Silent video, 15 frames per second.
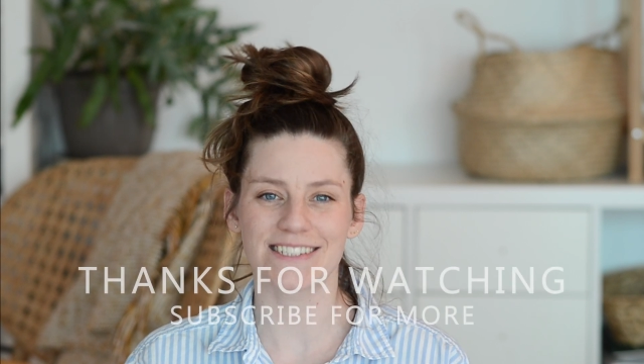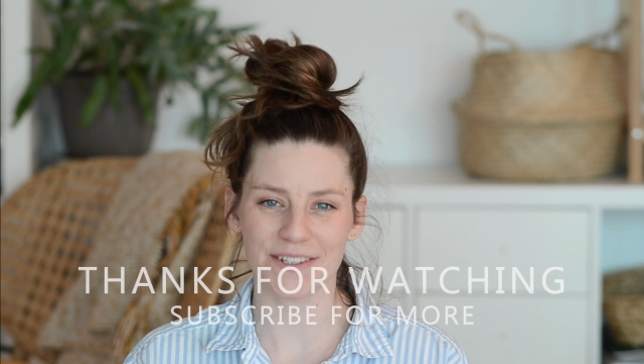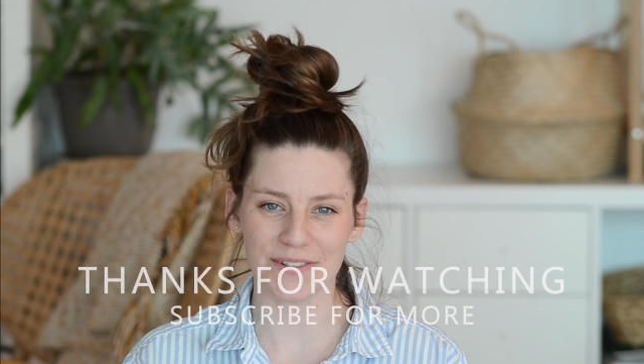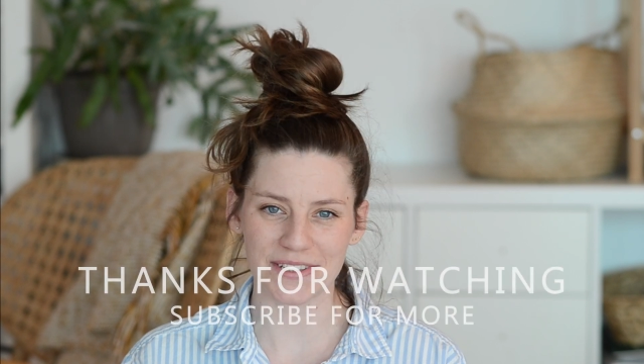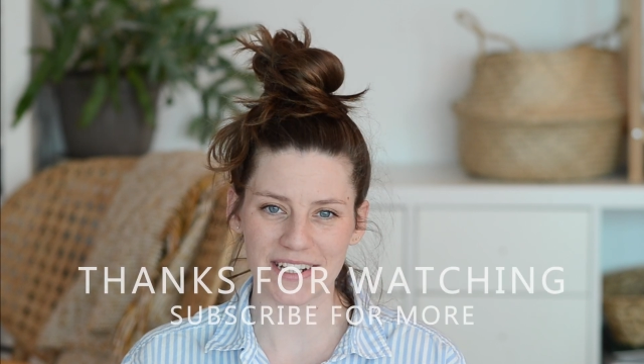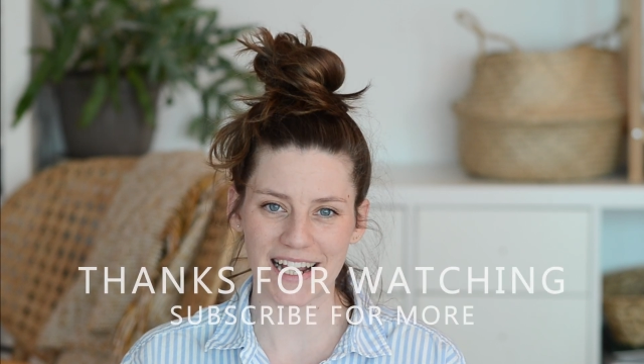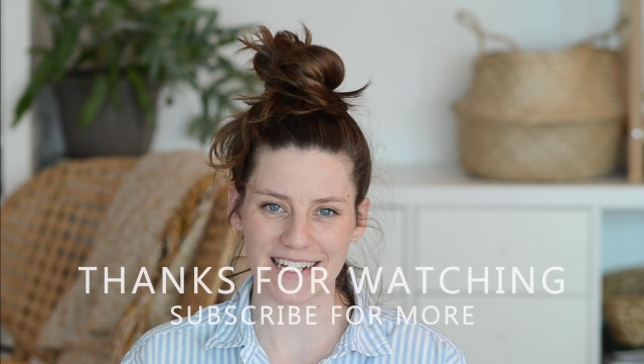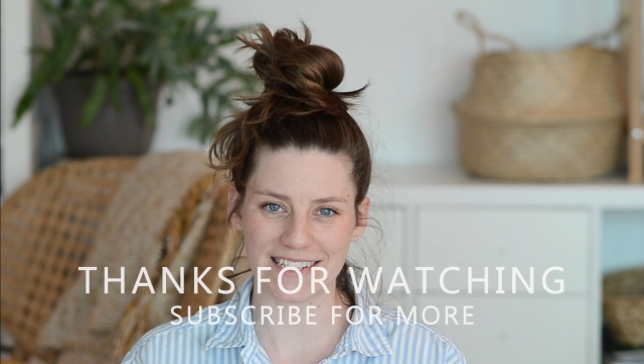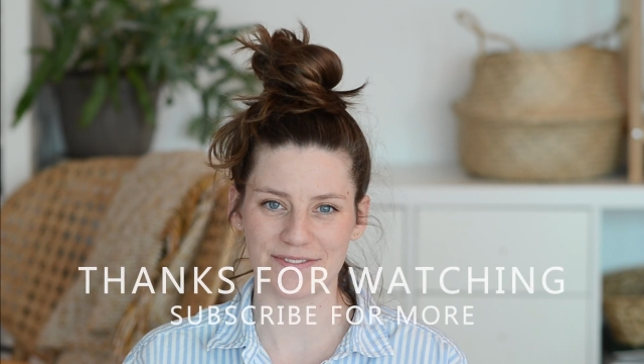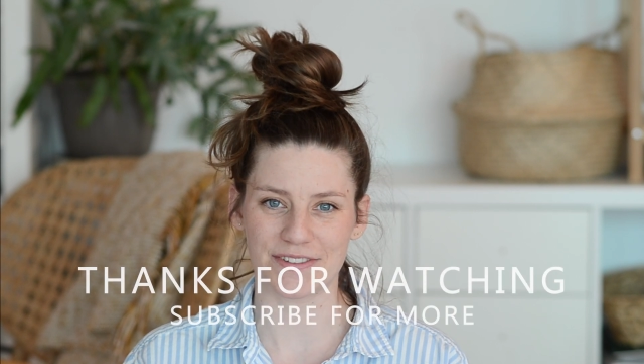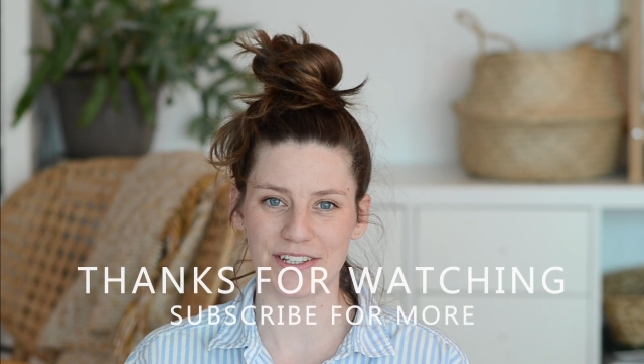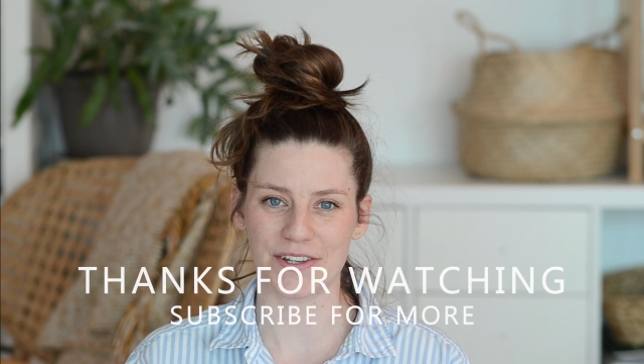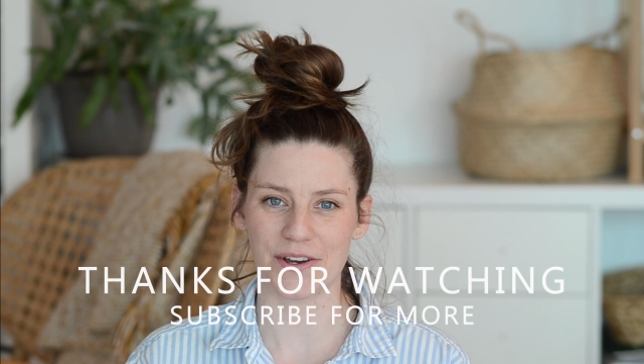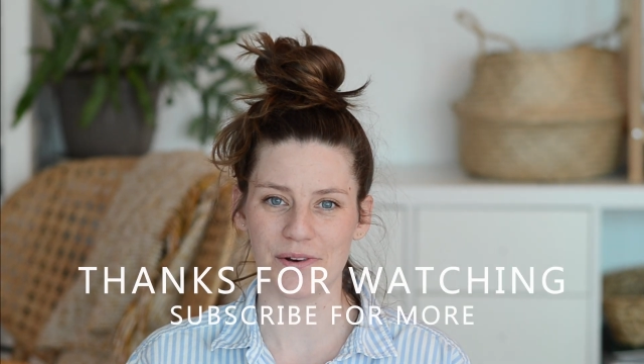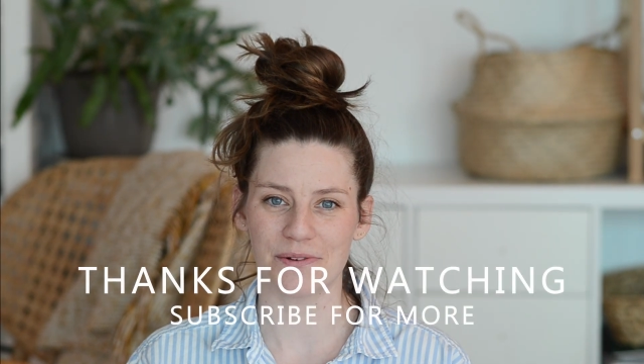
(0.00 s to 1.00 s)
see you in the next
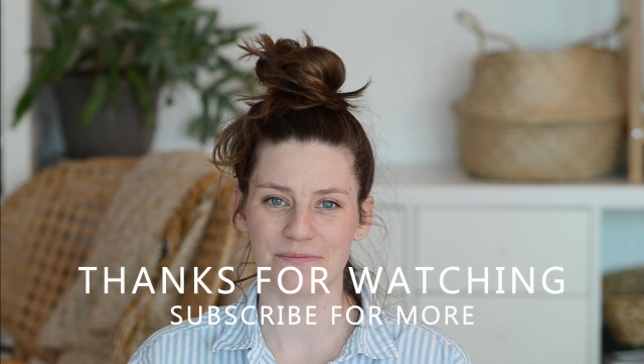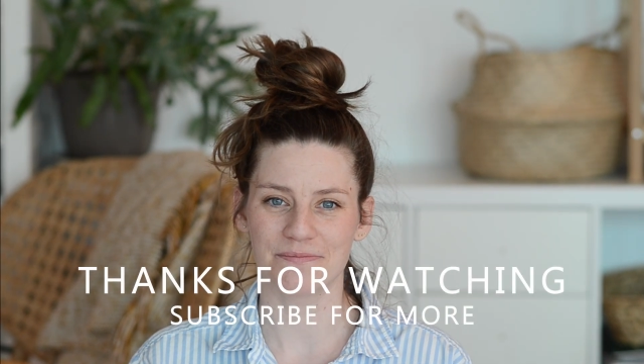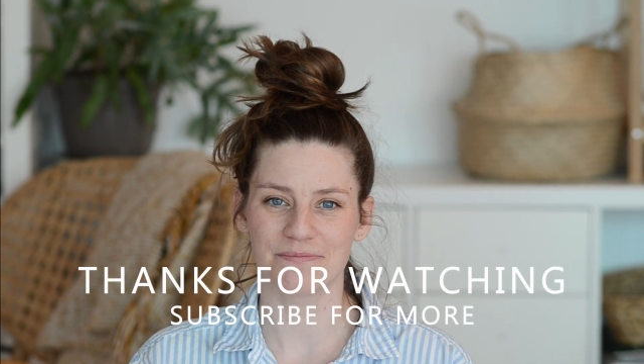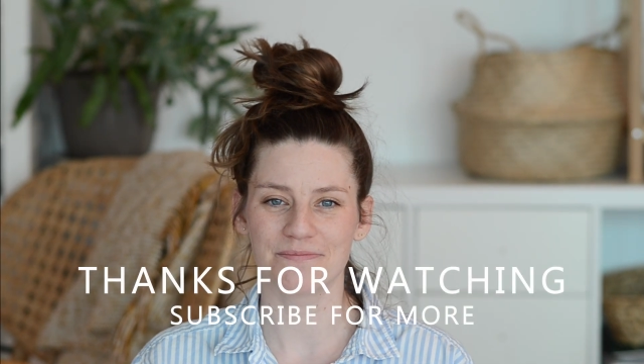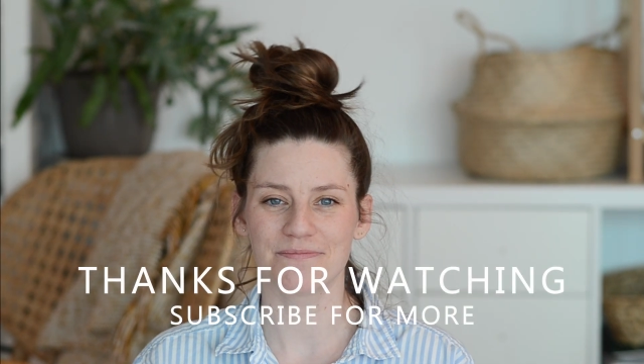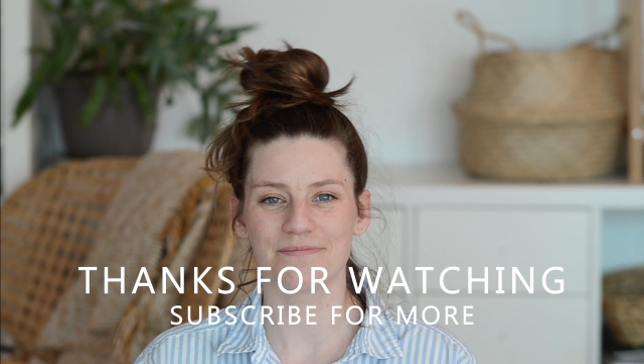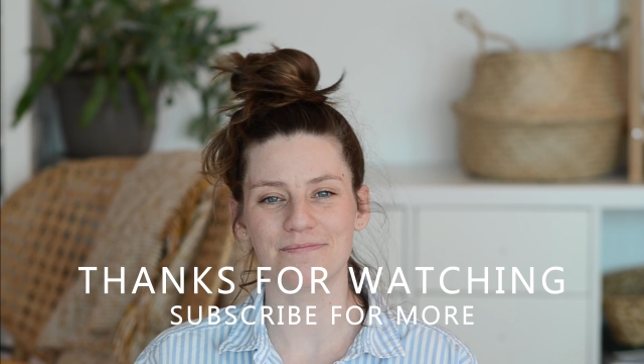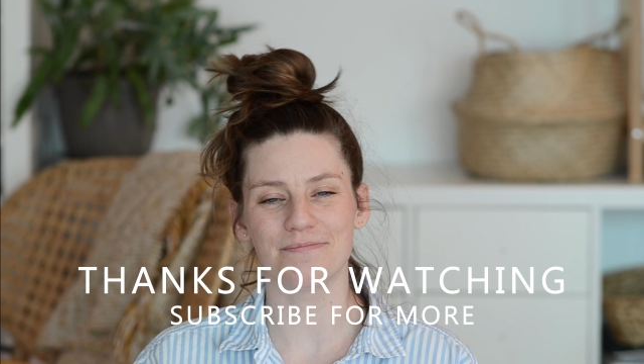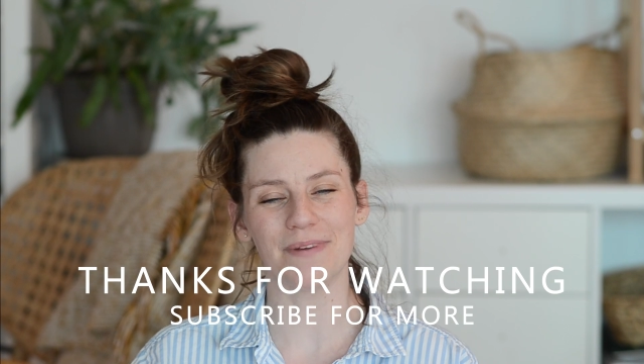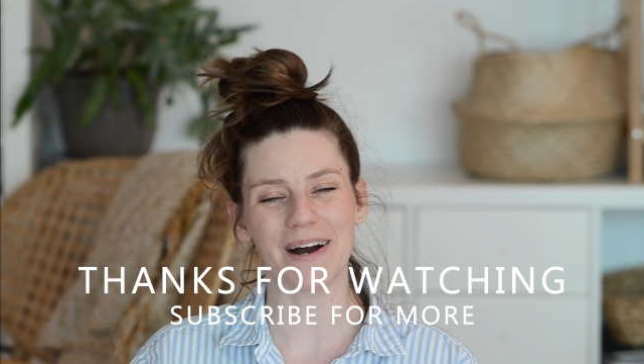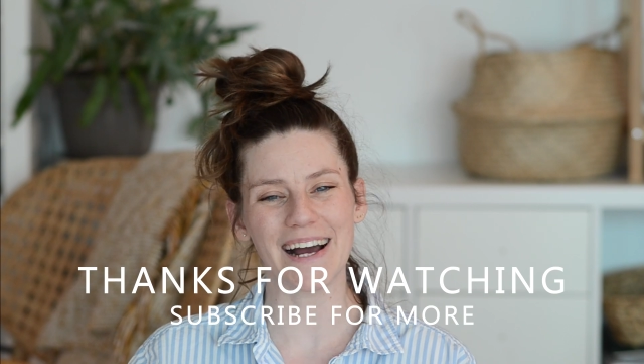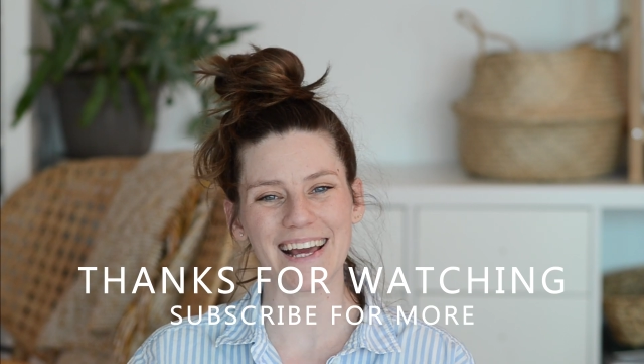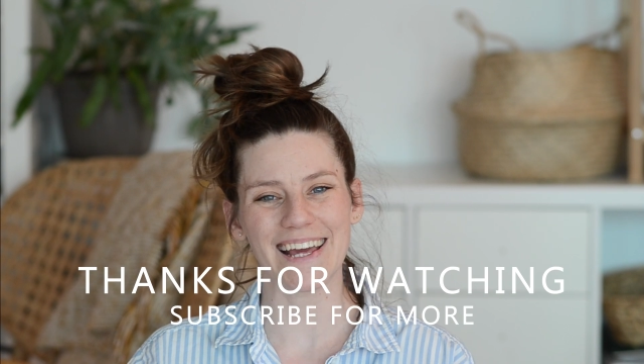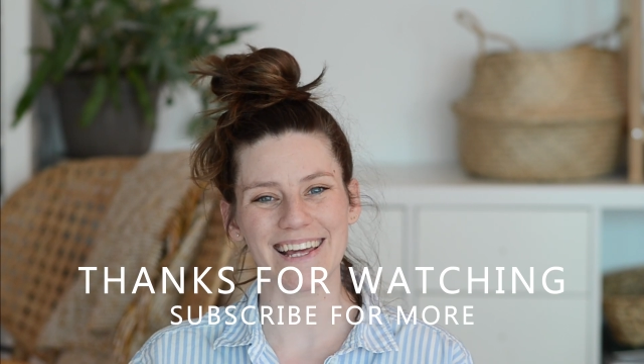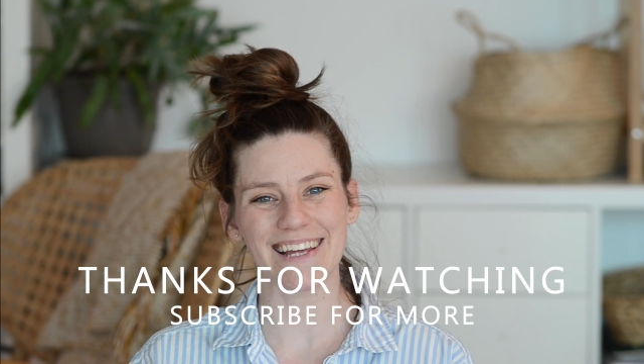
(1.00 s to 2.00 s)
video.
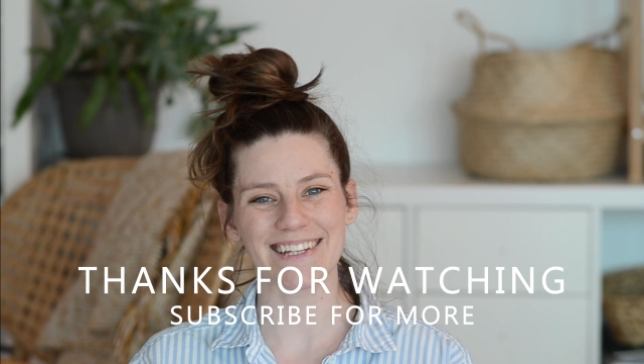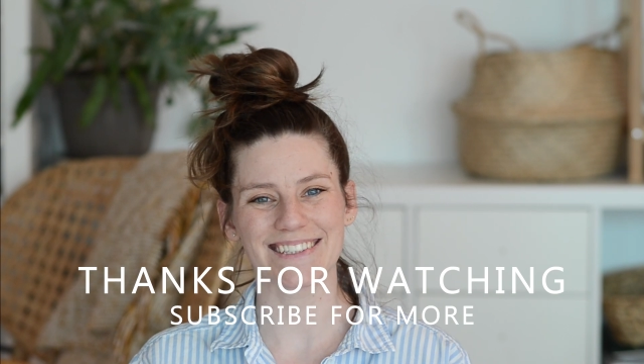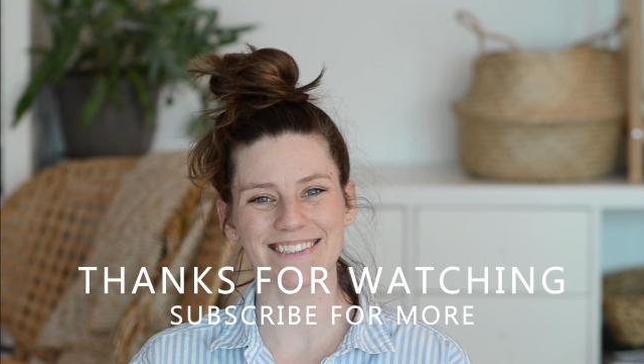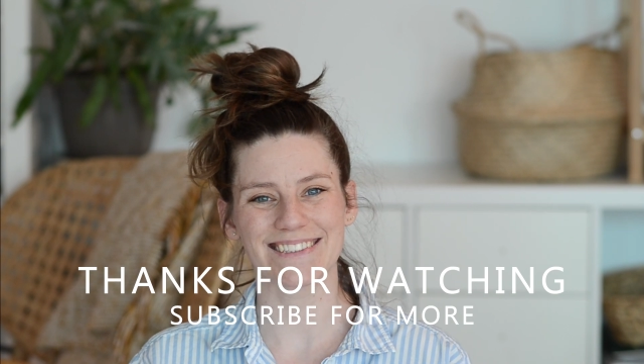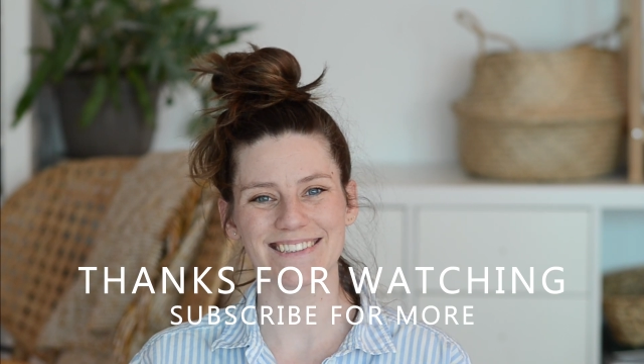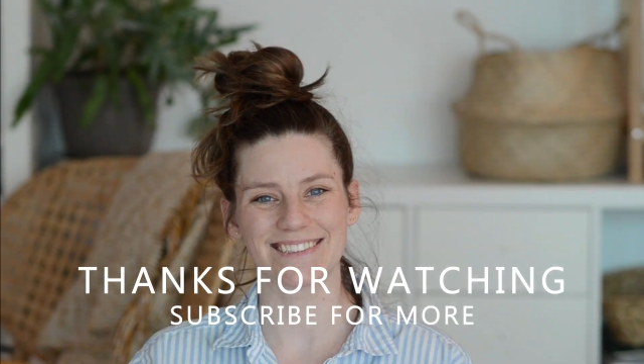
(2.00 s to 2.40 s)
Bye!